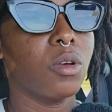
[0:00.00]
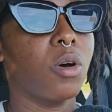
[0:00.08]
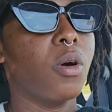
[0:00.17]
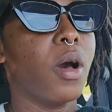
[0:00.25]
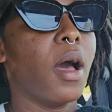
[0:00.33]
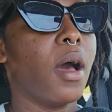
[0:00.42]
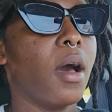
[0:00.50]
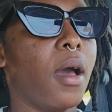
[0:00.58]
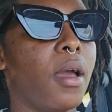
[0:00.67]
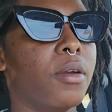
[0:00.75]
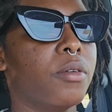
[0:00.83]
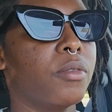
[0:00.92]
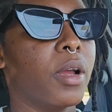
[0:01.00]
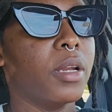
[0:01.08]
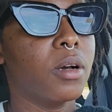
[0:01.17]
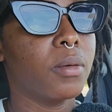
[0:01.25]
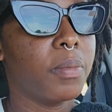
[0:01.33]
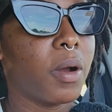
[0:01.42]
So I read
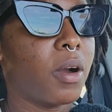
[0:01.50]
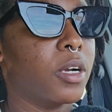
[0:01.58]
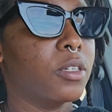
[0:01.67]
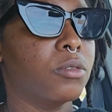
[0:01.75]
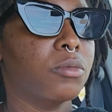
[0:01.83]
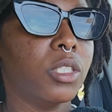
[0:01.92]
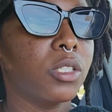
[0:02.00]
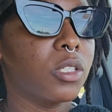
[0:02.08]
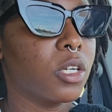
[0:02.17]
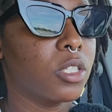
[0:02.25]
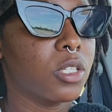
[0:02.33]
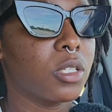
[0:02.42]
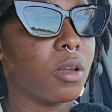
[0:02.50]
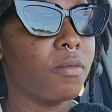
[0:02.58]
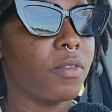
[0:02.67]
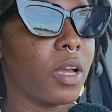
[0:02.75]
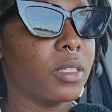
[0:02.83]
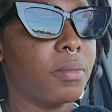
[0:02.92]
up or researched some
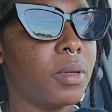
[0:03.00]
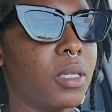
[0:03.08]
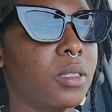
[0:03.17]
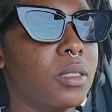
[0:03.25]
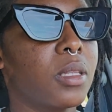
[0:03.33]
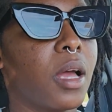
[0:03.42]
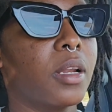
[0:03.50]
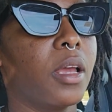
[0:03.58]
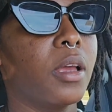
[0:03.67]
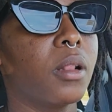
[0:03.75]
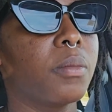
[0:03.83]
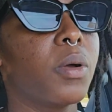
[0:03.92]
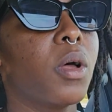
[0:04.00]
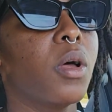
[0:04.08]
vitamins that help